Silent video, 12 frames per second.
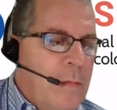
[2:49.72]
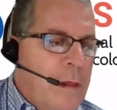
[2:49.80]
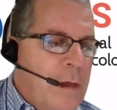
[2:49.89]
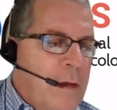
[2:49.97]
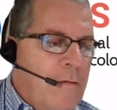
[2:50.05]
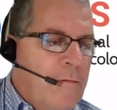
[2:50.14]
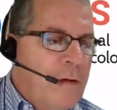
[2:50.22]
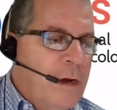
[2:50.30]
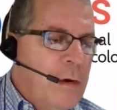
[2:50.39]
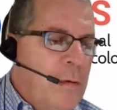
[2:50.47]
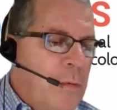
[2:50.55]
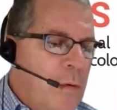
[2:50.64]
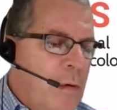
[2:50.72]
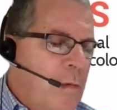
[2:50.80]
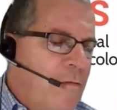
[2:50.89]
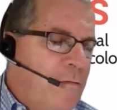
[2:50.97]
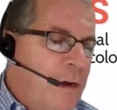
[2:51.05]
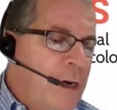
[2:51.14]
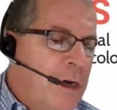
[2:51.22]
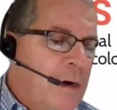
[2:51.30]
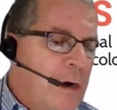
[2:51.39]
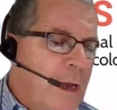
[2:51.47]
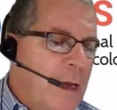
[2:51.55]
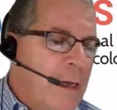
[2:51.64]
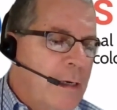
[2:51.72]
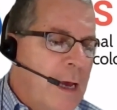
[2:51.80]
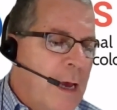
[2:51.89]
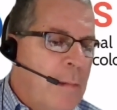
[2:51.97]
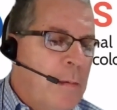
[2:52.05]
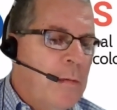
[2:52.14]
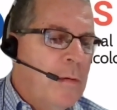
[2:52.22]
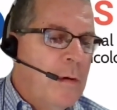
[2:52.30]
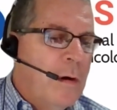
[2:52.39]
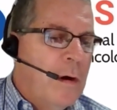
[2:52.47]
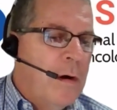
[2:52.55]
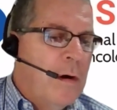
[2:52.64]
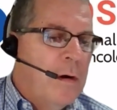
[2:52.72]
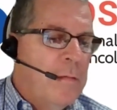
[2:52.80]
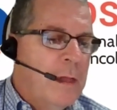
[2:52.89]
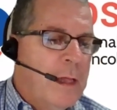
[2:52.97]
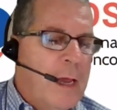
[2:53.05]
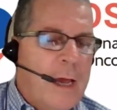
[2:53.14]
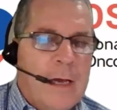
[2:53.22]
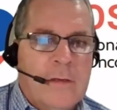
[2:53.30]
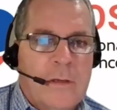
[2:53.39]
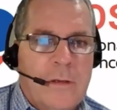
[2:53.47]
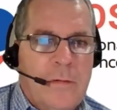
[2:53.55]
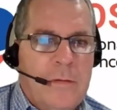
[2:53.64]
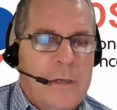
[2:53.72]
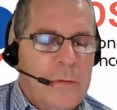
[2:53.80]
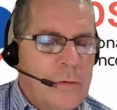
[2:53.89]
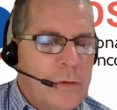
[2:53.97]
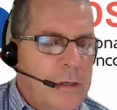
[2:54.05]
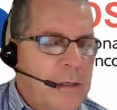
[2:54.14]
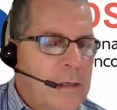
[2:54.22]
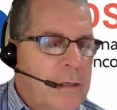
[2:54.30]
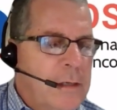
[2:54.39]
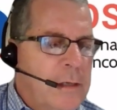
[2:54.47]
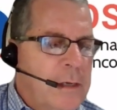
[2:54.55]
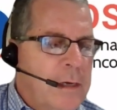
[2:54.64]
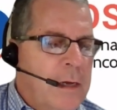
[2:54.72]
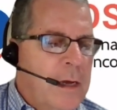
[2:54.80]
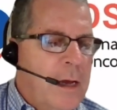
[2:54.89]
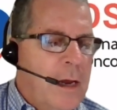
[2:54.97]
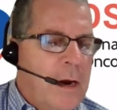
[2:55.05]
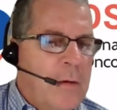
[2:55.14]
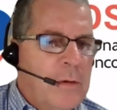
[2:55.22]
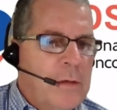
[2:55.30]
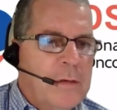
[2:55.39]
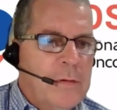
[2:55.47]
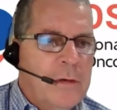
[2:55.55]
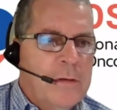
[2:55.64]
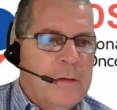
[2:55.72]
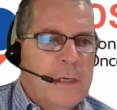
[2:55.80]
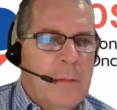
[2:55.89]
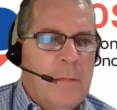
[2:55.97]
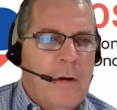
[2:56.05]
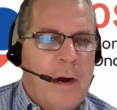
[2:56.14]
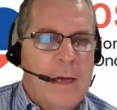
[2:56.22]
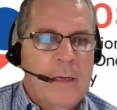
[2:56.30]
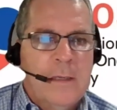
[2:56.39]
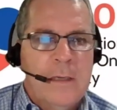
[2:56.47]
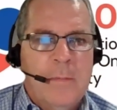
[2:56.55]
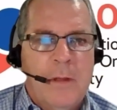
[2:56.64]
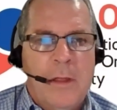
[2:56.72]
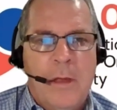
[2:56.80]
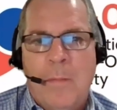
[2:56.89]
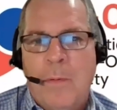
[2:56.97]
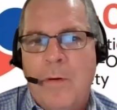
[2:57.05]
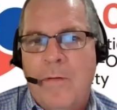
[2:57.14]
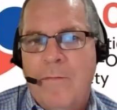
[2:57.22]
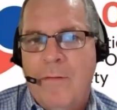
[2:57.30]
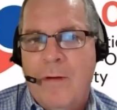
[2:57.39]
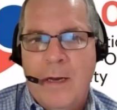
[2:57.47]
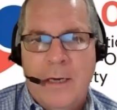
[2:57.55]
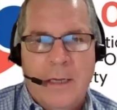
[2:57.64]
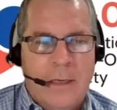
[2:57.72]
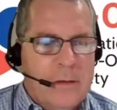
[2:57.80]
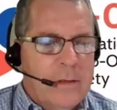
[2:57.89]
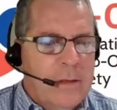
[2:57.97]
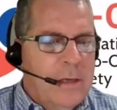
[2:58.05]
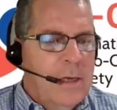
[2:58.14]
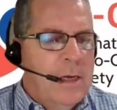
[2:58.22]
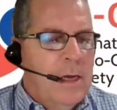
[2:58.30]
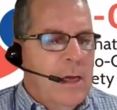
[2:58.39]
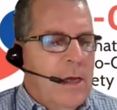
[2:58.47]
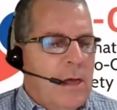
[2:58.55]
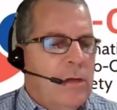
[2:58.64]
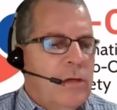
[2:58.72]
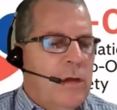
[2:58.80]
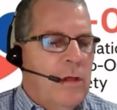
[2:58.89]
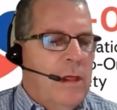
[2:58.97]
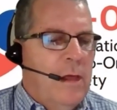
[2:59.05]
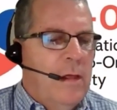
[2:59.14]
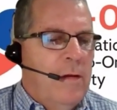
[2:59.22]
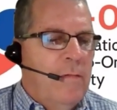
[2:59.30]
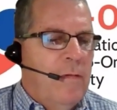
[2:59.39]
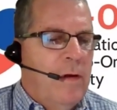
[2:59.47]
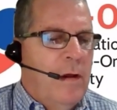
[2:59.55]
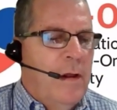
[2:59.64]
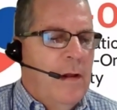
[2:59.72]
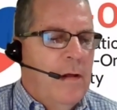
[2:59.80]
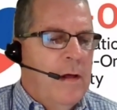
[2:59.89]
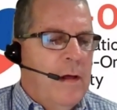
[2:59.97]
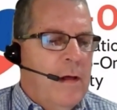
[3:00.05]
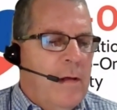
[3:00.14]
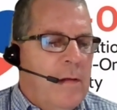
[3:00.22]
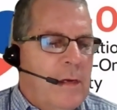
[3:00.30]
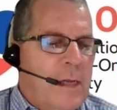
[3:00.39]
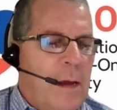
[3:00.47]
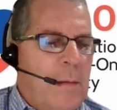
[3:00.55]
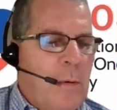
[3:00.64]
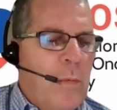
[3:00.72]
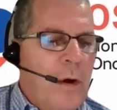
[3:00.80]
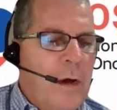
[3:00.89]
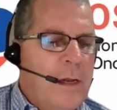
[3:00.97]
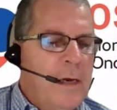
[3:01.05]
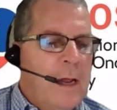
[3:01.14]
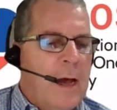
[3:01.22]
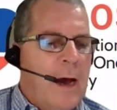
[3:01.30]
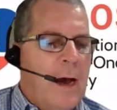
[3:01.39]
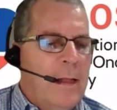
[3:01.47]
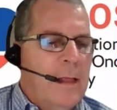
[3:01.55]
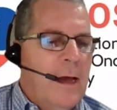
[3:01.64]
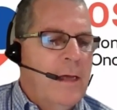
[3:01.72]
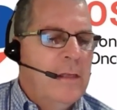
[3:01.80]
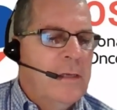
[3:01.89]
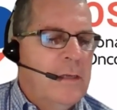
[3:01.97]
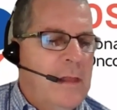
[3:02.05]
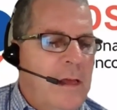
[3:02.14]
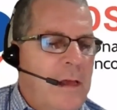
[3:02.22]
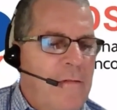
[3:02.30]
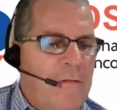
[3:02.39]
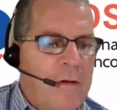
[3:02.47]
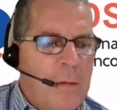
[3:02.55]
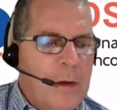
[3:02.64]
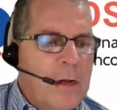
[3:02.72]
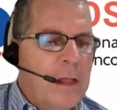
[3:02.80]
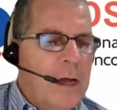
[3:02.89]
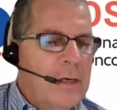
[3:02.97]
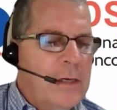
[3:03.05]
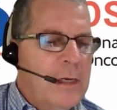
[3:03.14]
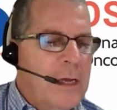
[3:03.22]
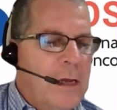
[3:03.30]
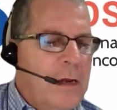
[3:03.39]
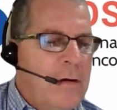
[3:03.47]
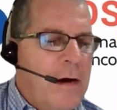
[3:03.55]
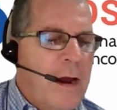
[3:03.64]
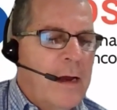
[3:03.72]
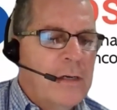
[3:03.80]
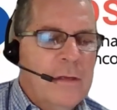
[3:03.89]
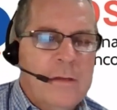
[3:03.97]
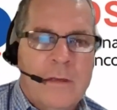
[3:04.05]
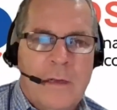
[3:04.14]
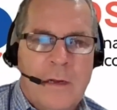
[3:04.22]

the figure figure and table are really excellent resources and I will sort of summarize some of the important findings. So then uh, table one highlights the pharmacologic interactions